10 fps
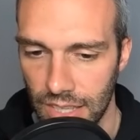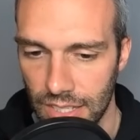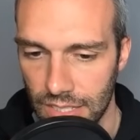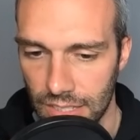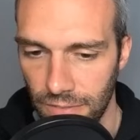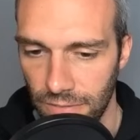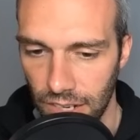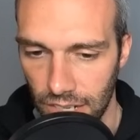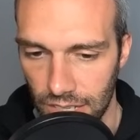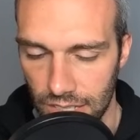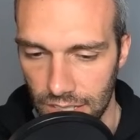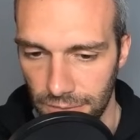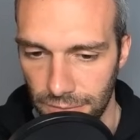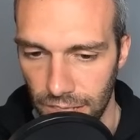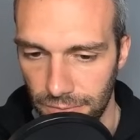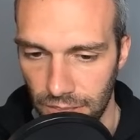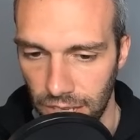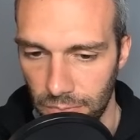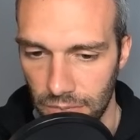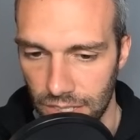this is a very easy flip for
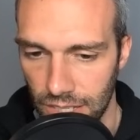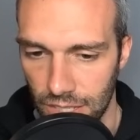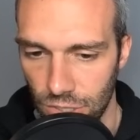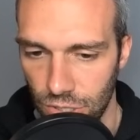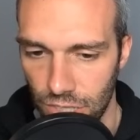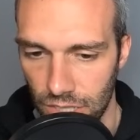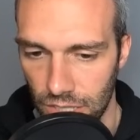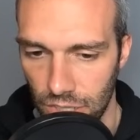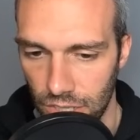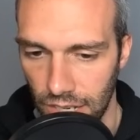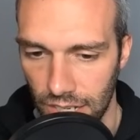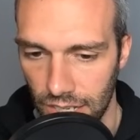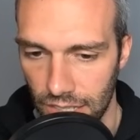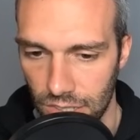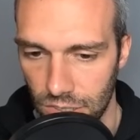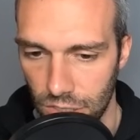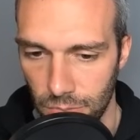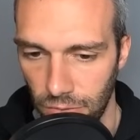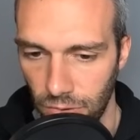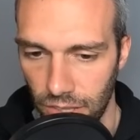them, because they just shield, and you're not going to get to 2
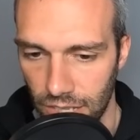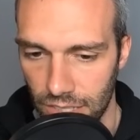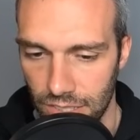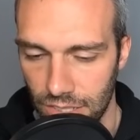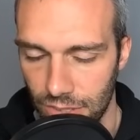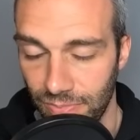before they get 2.